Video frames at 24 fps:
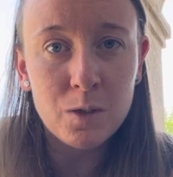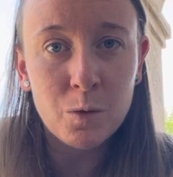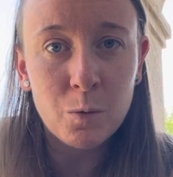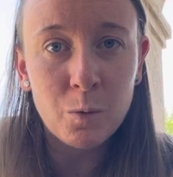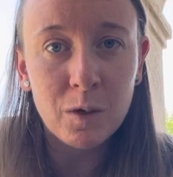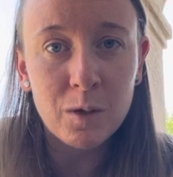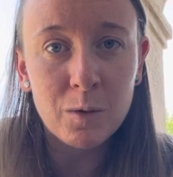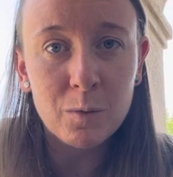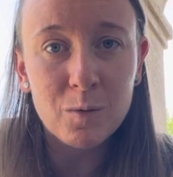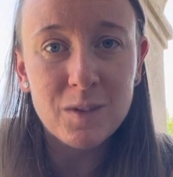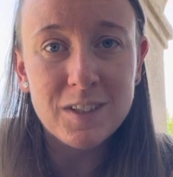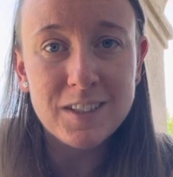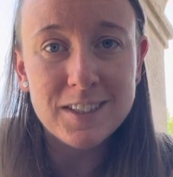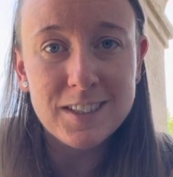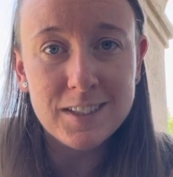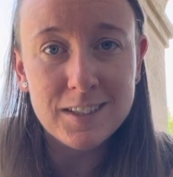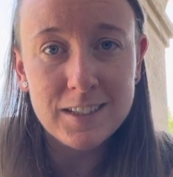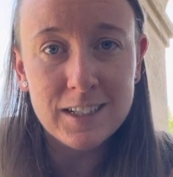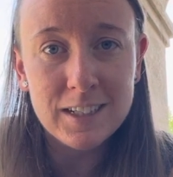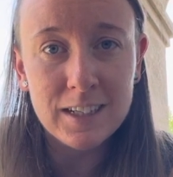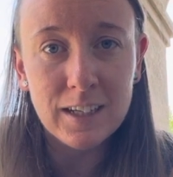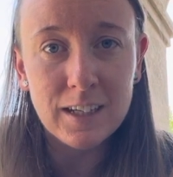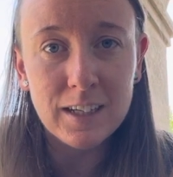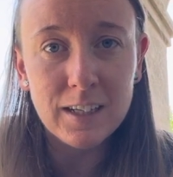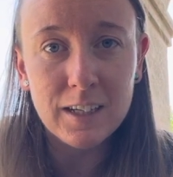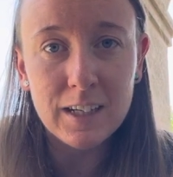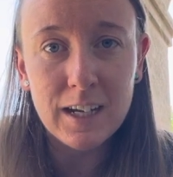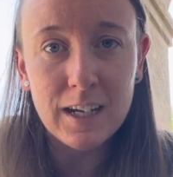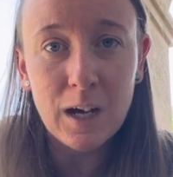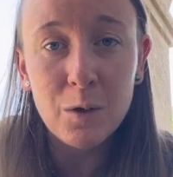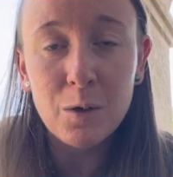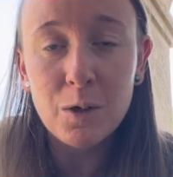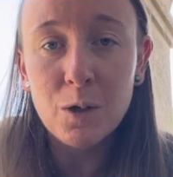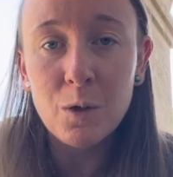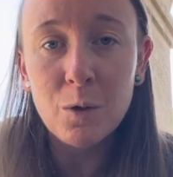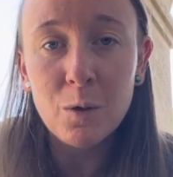you weren't resisting it.
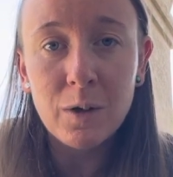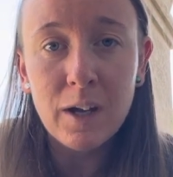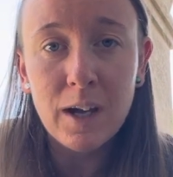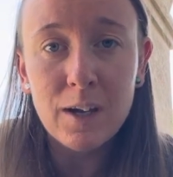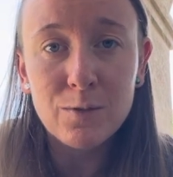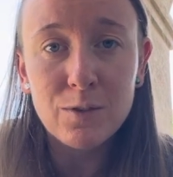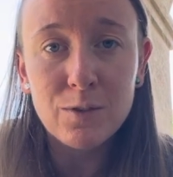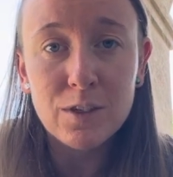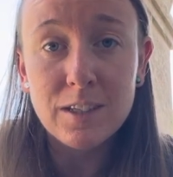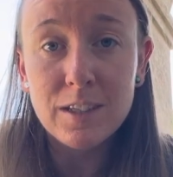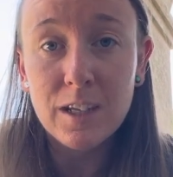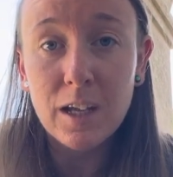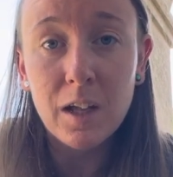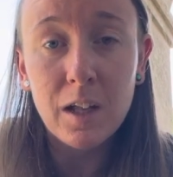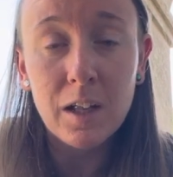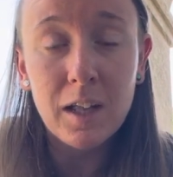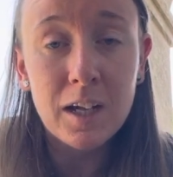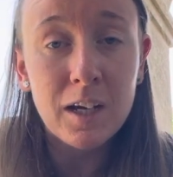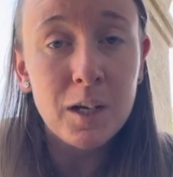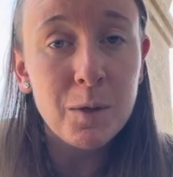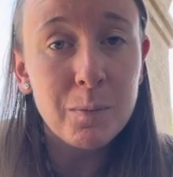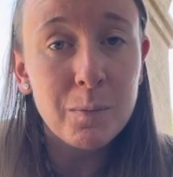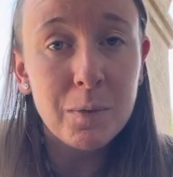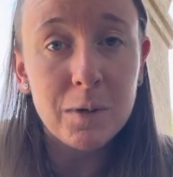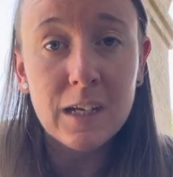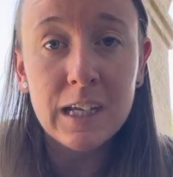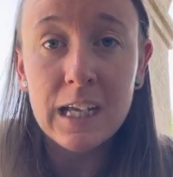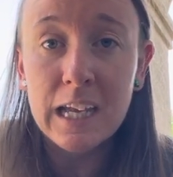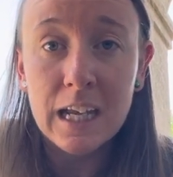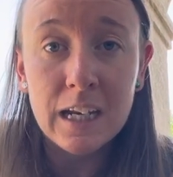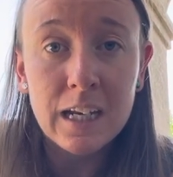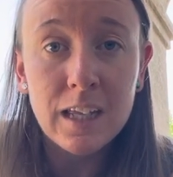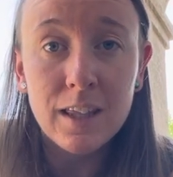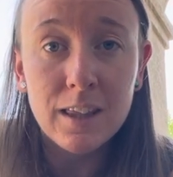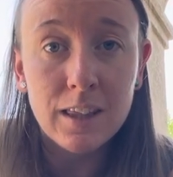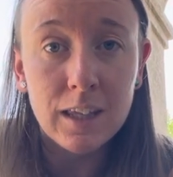Now you don't have to tell anybody
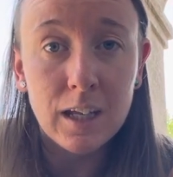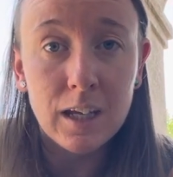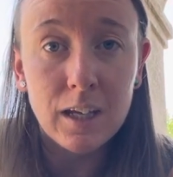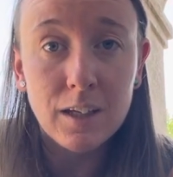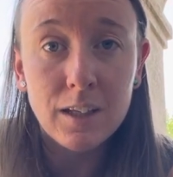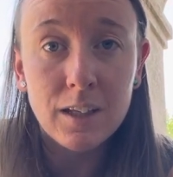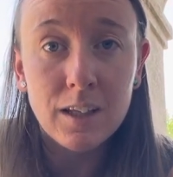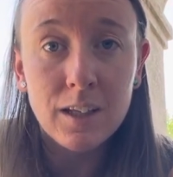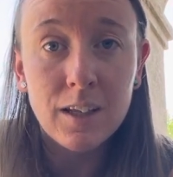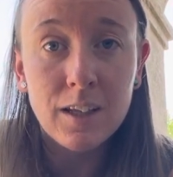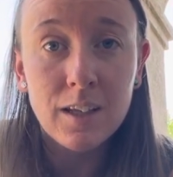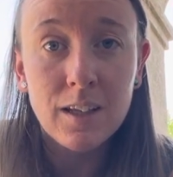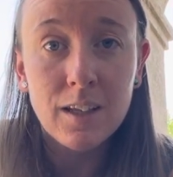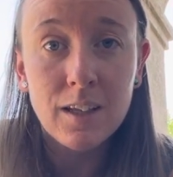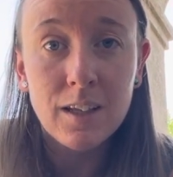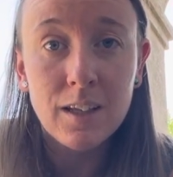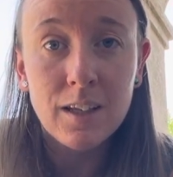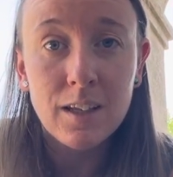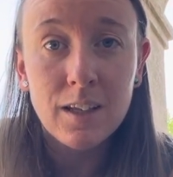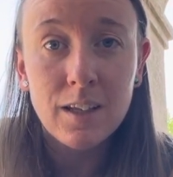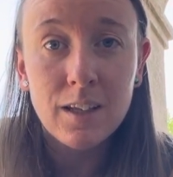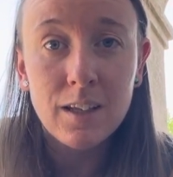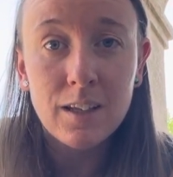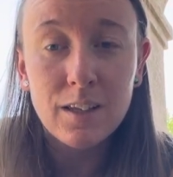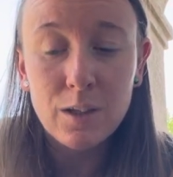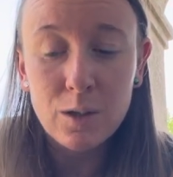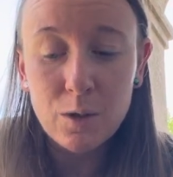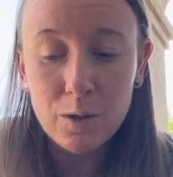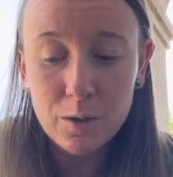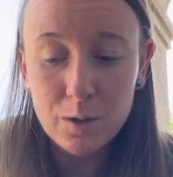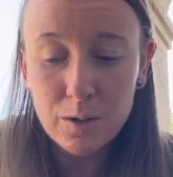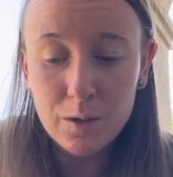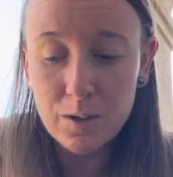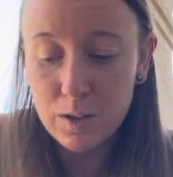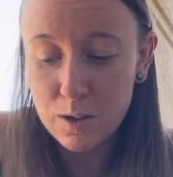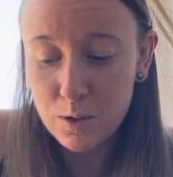anything.
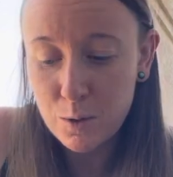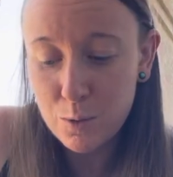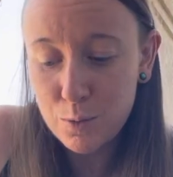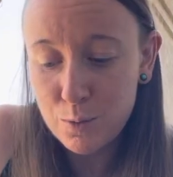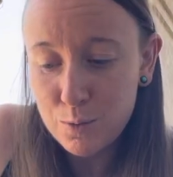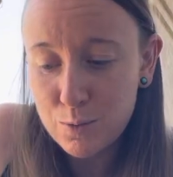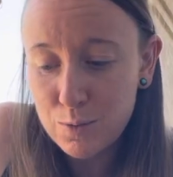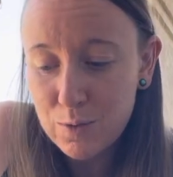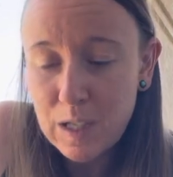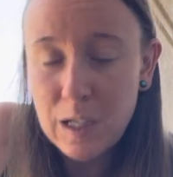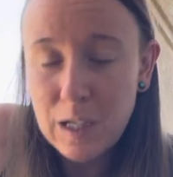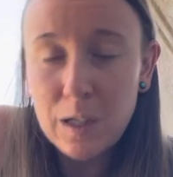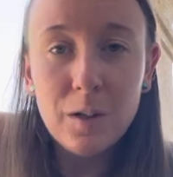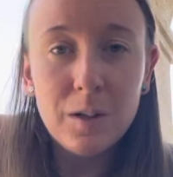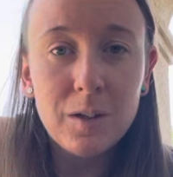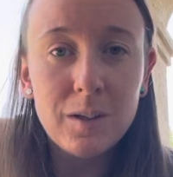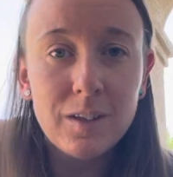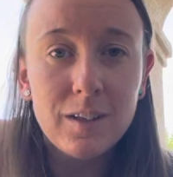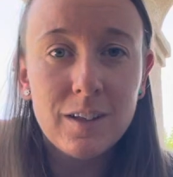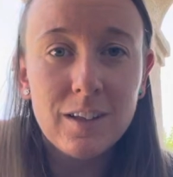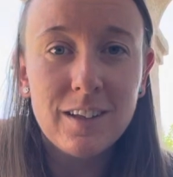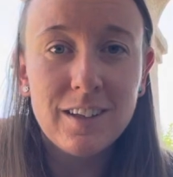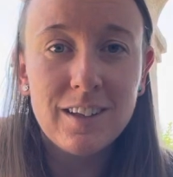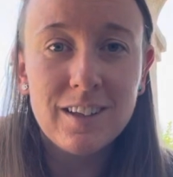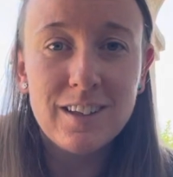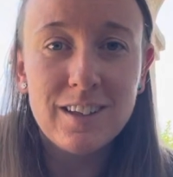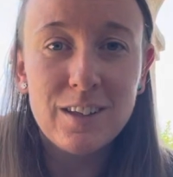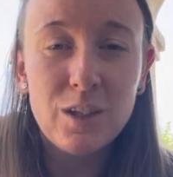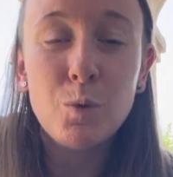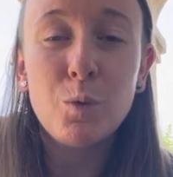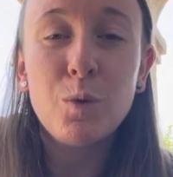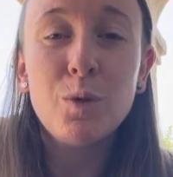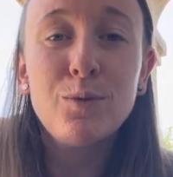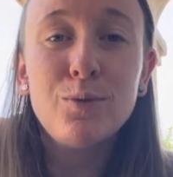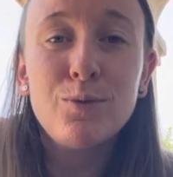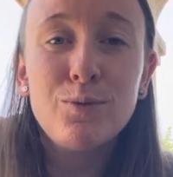You, you feel, you
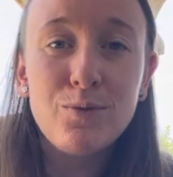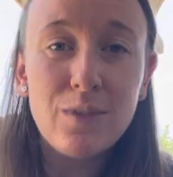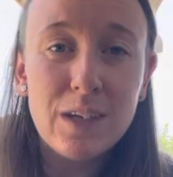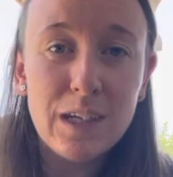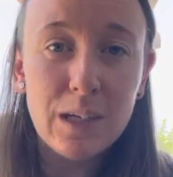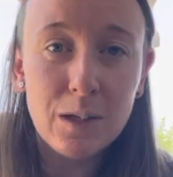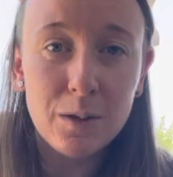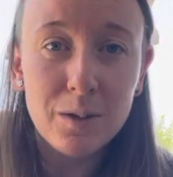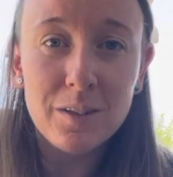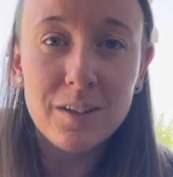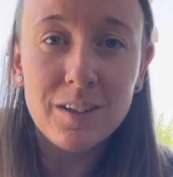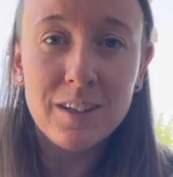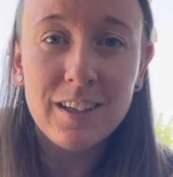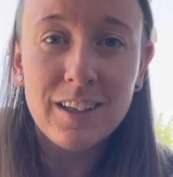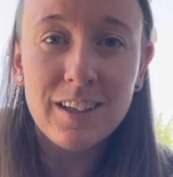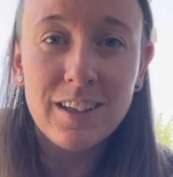will feel